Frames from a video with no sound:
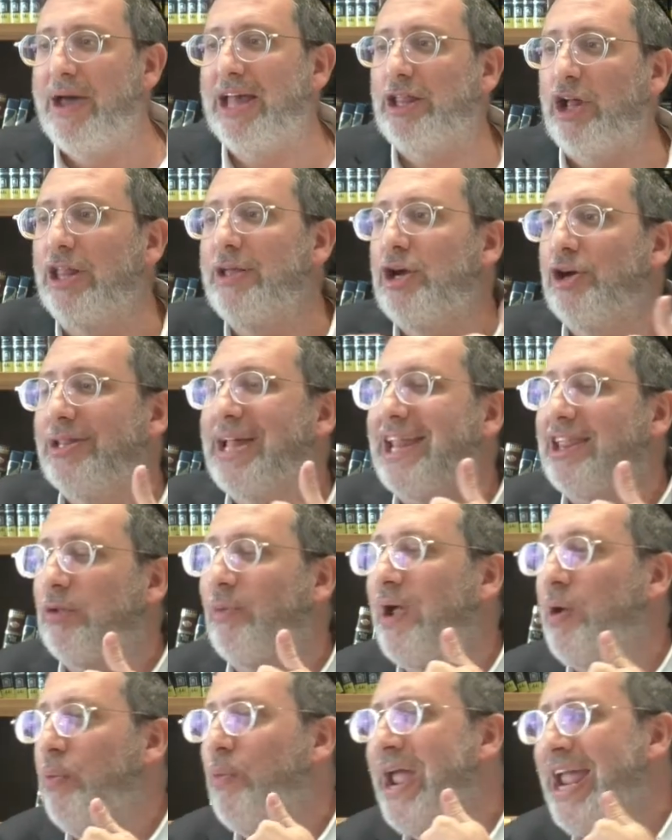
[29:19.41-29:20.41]
That's only because that's the
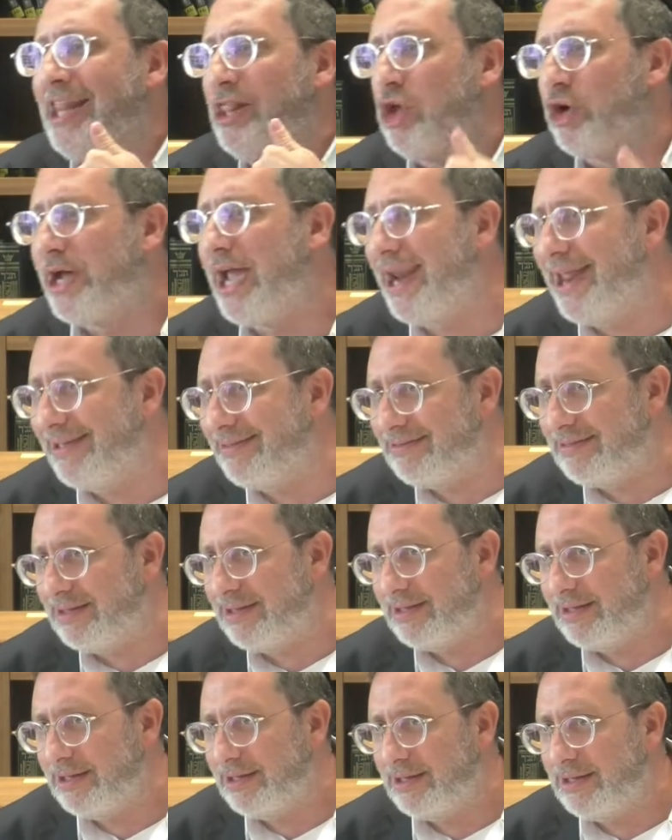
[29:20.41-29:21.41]
way we look at it.
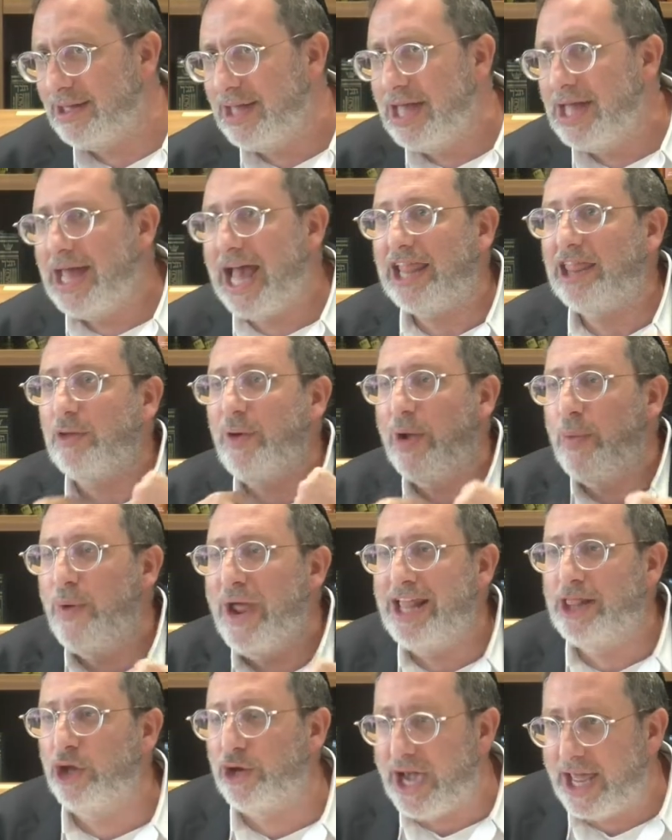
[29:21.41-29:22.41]
That's the way
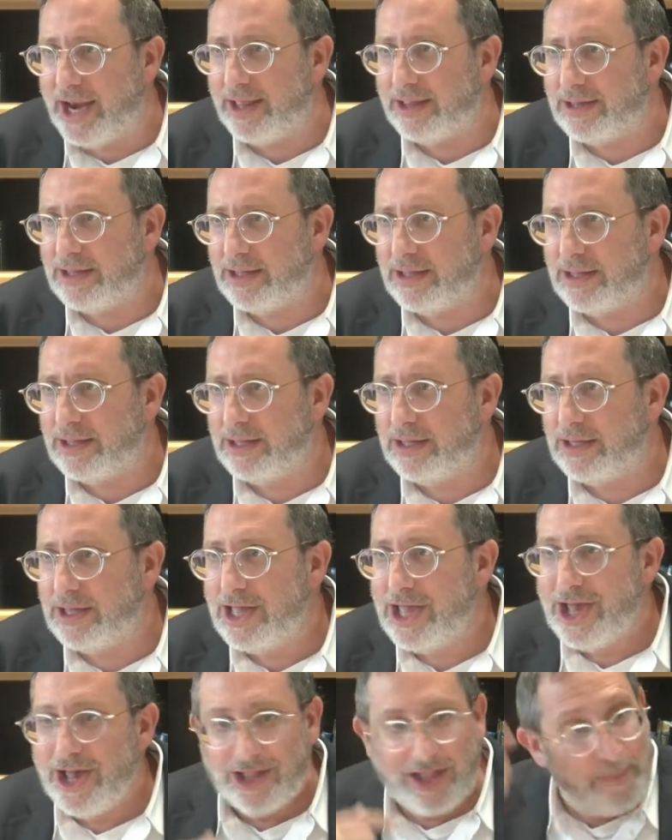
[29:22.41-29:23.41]
we look at it.
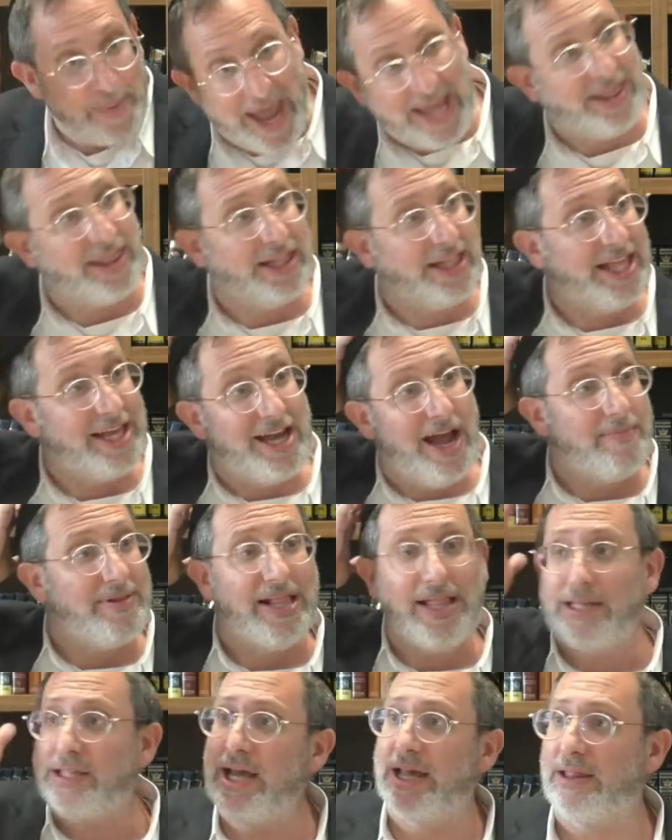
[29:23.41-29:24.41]
So basically it comes out
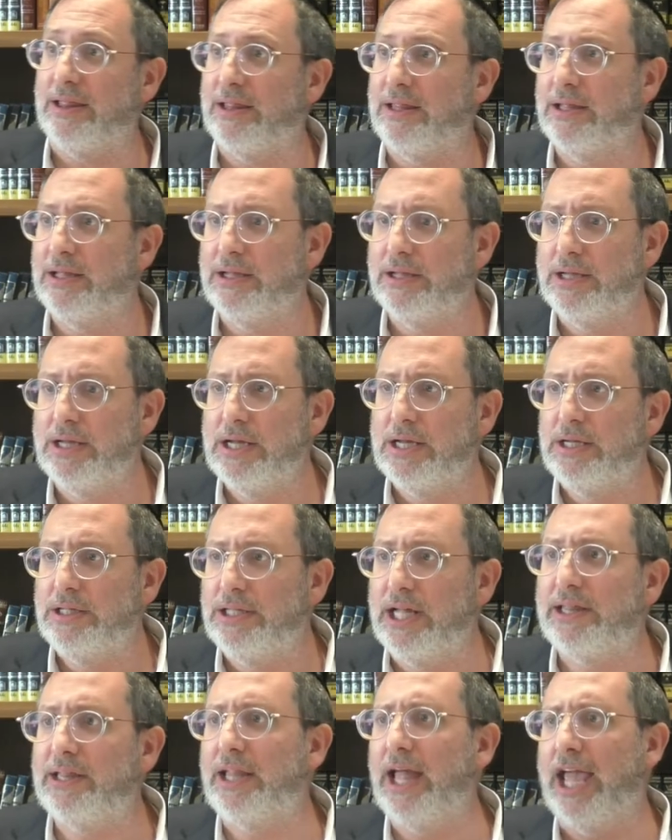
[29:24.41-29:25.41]
like this.
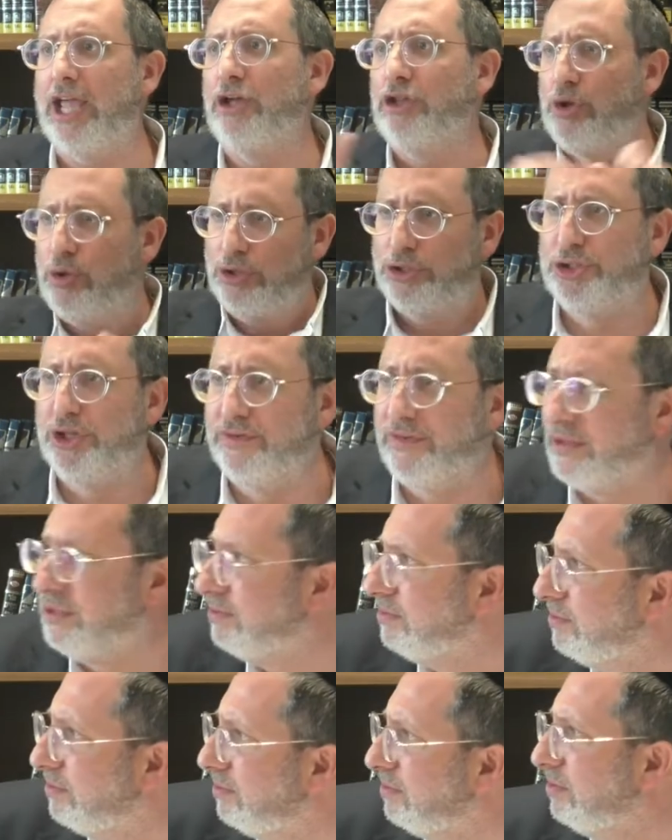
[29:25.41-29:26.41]
Let's say you're doing
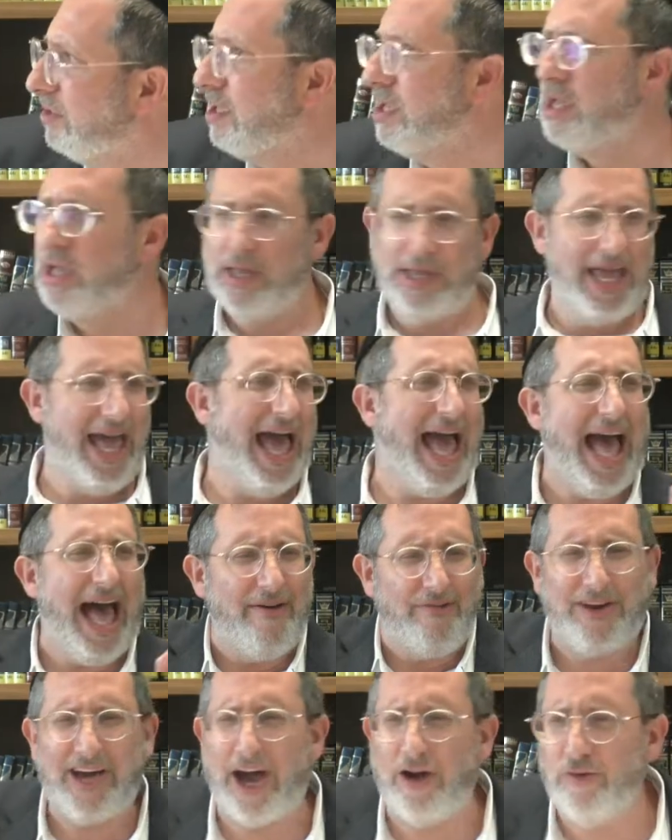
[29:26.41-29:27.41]
tshuva. You
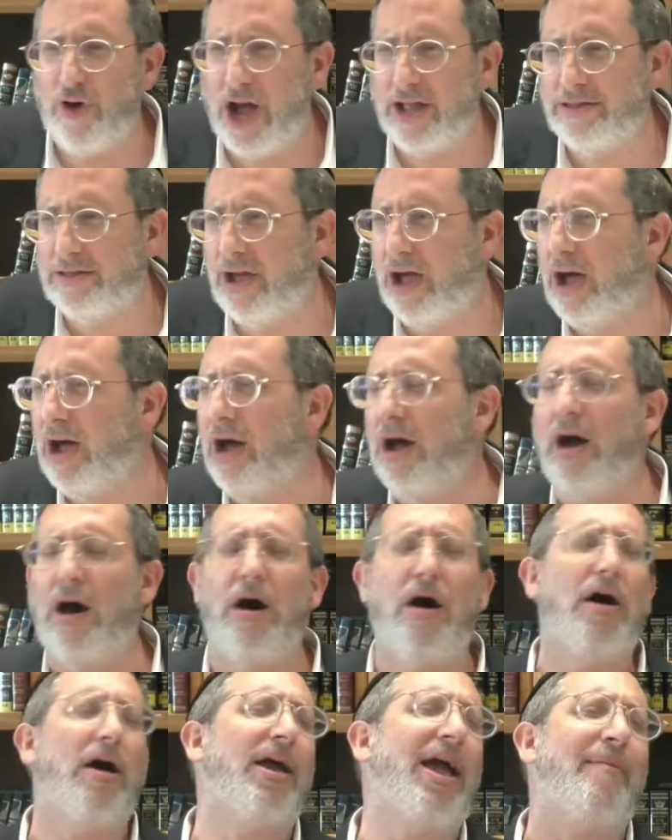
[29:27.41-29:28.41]
have charata.
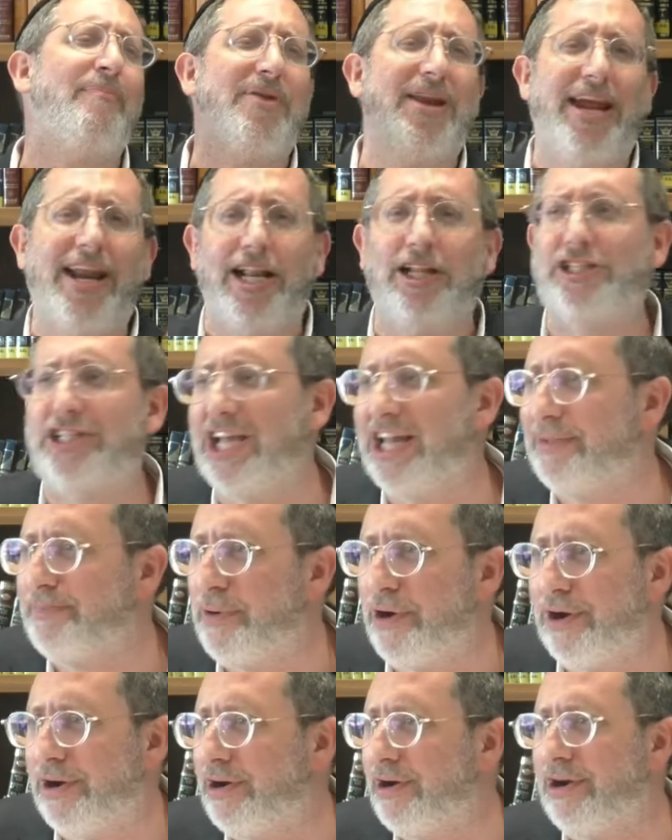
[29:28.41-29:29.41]
Oh, yeah, I've been eating
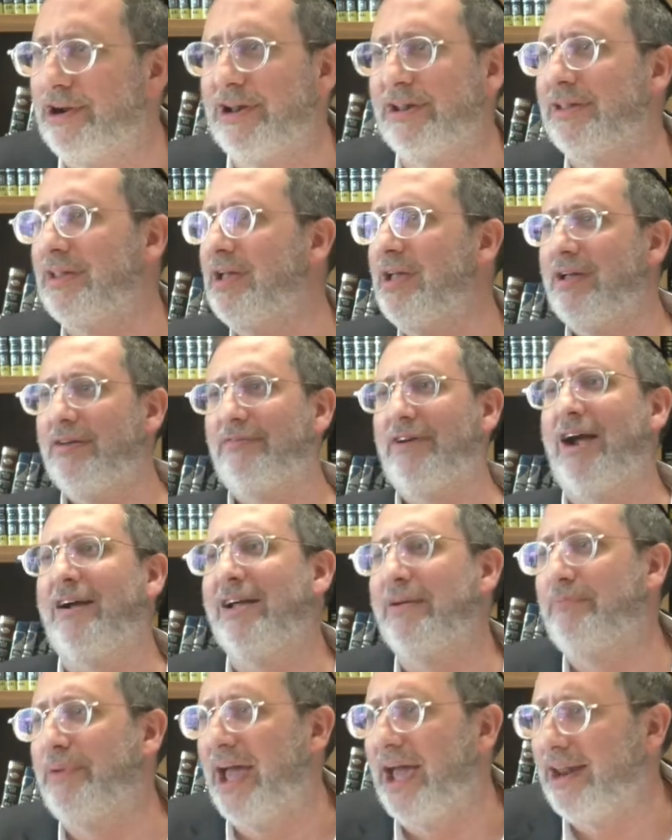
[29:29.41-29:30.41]
cheeseburgers.
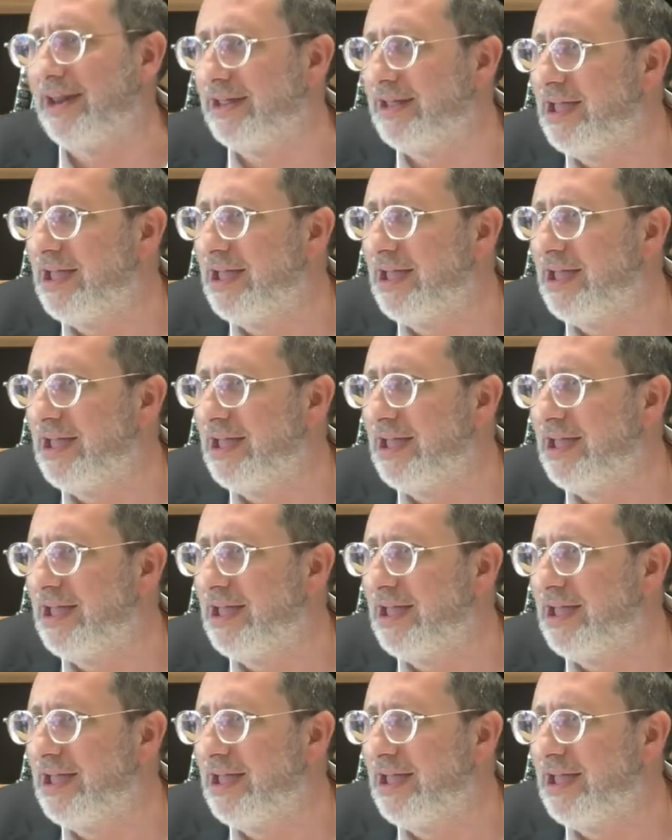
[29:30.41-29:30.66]
Very bad.